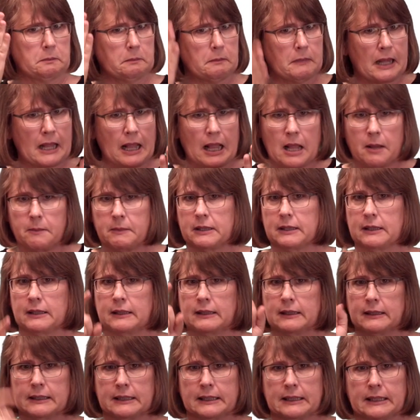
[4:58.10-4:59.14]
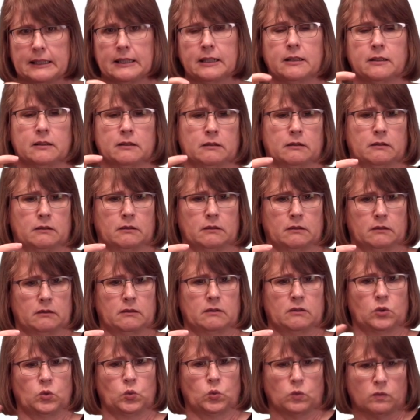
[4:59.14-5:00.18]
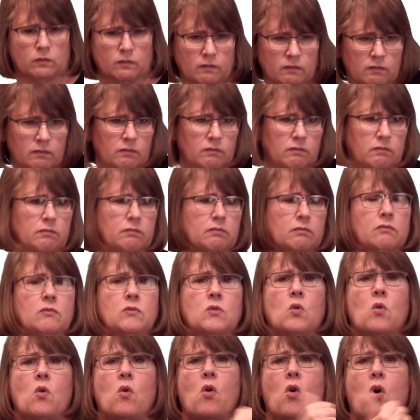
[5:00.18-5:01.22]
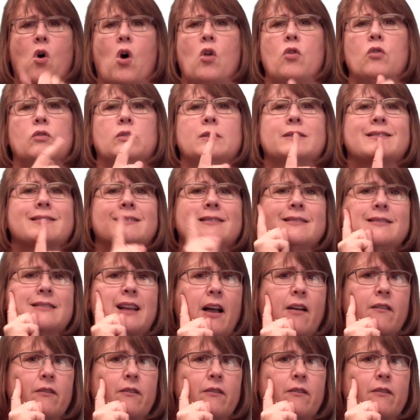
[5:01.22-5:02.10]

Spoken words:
Some students may need to be moved to programs